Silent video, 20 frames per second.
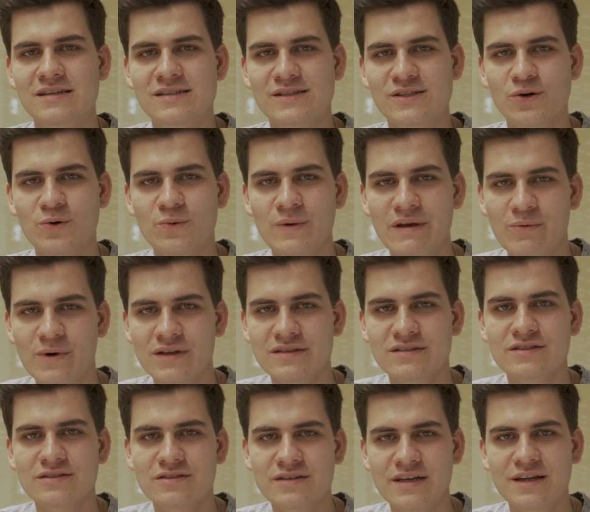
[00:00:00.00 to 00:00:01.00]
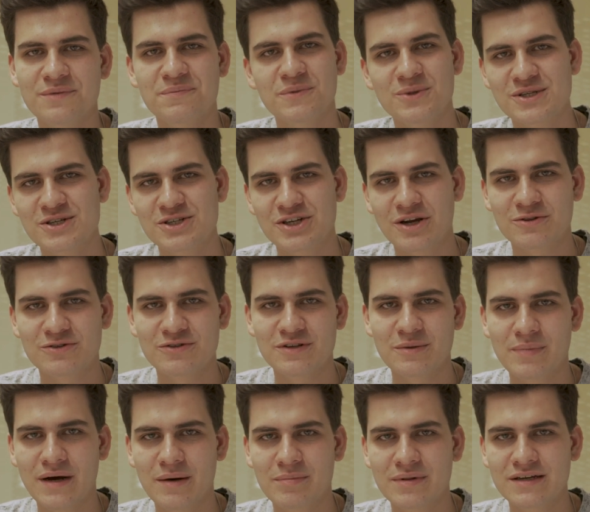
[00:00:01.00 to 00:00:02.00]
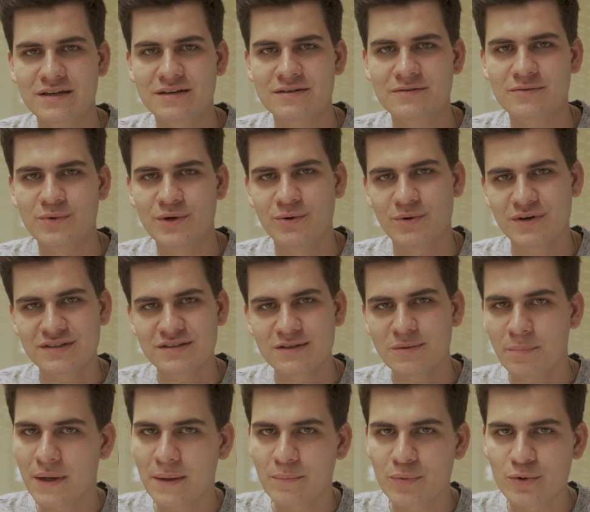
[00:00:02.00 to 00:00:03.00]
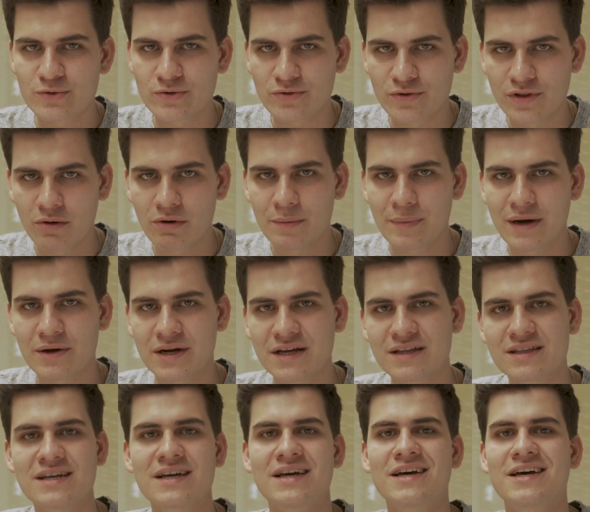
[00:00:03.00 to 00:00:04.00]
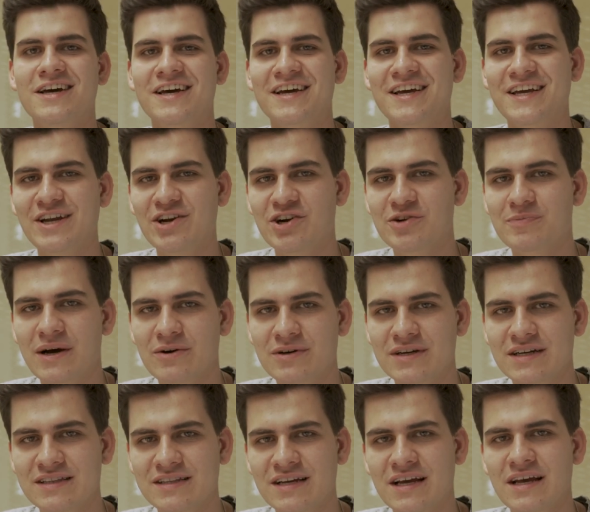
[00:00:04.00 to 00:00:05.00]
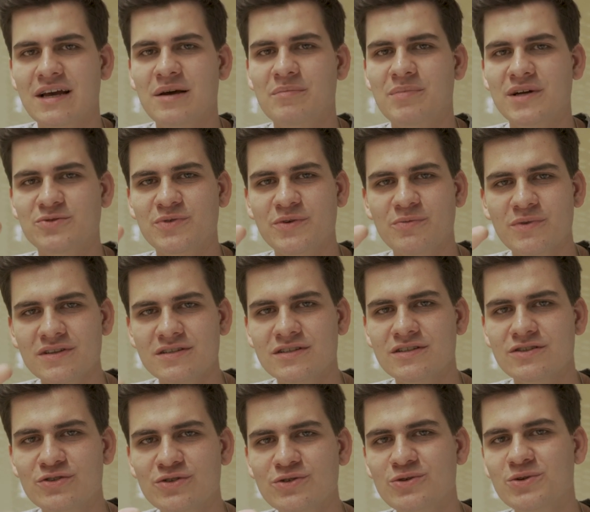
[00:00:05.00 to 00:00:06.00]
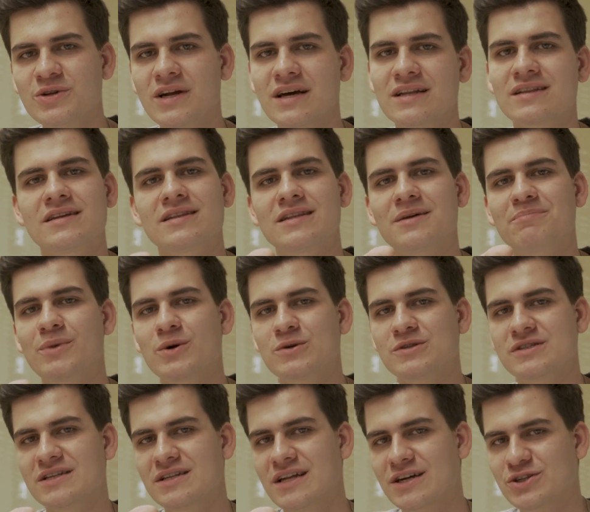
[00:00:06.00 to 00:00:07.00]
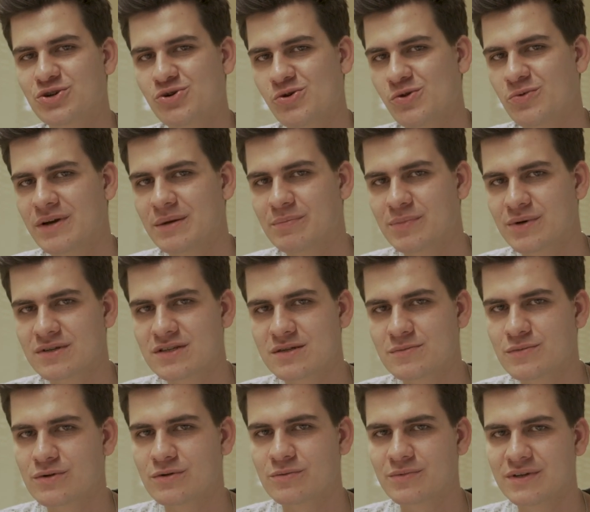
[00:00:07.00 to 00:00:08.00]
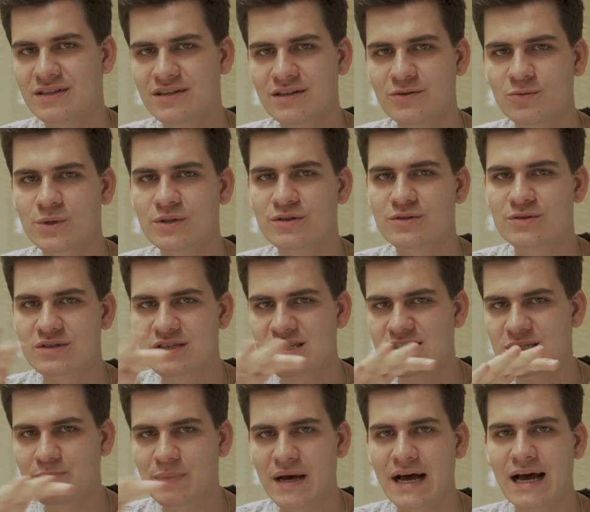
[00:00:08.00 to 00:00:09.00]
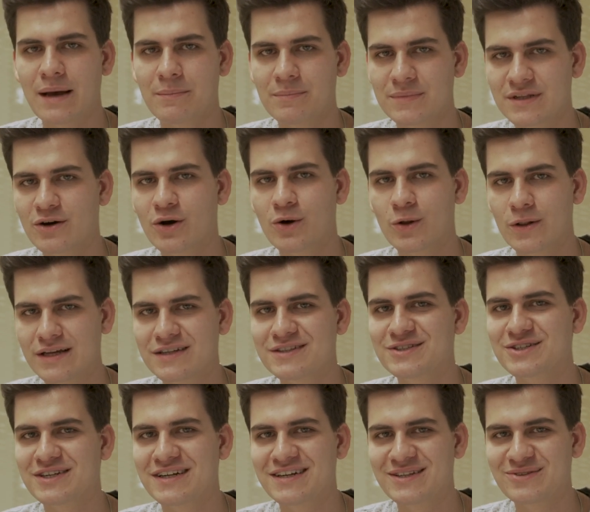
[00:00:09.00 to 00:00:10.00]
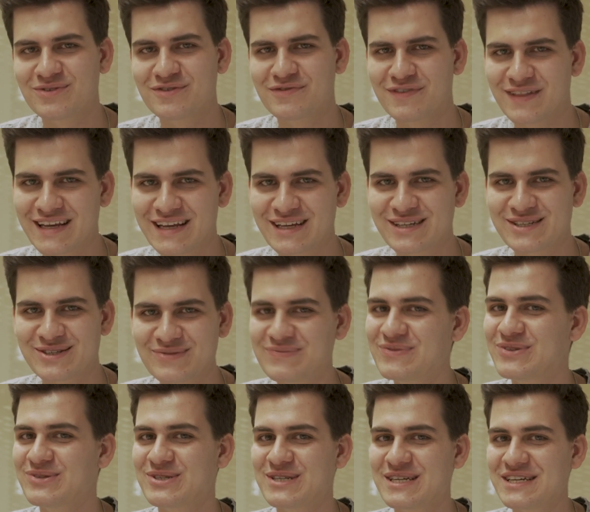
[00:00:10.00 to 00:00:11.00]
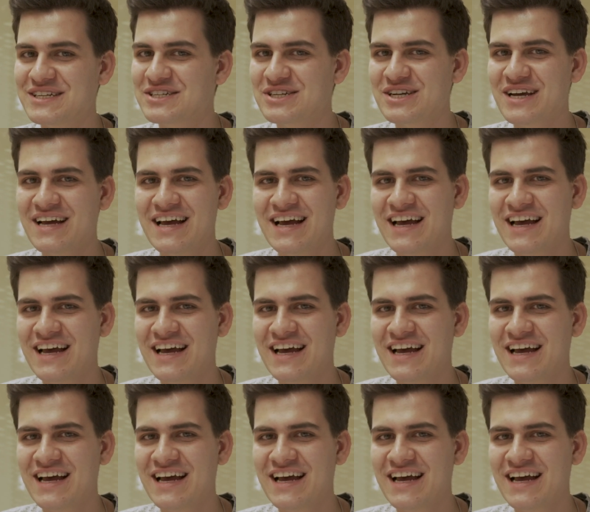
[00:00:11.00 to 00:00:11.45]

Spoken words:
So we wanted to get Musi.sh out to the public. We wanted people to know about it, hear about it, but we wanted to do that in the most natural way possible. We didn't want to spam the whole internet with links to Musi.sh